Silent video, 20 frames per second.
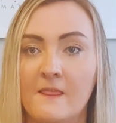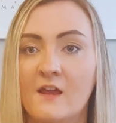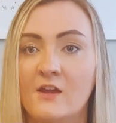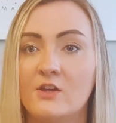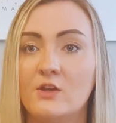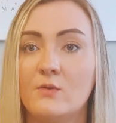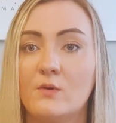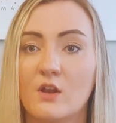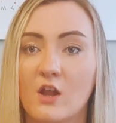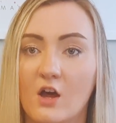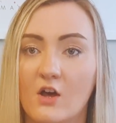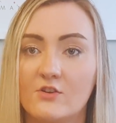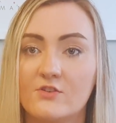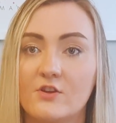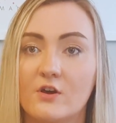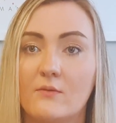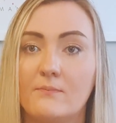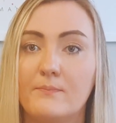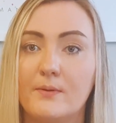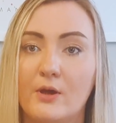You will
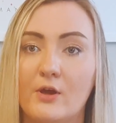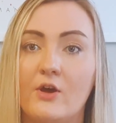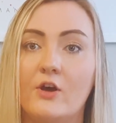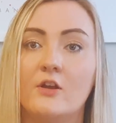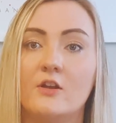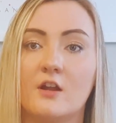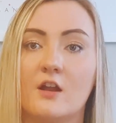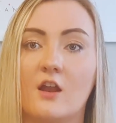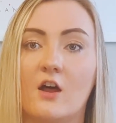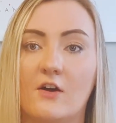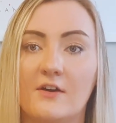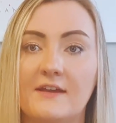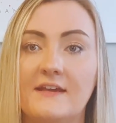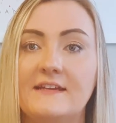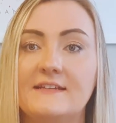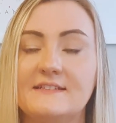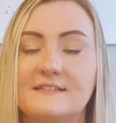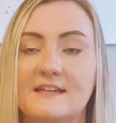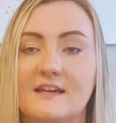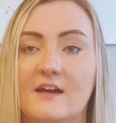also burn a lot
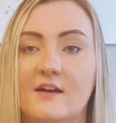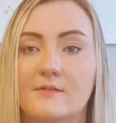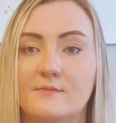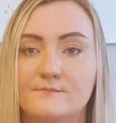easier.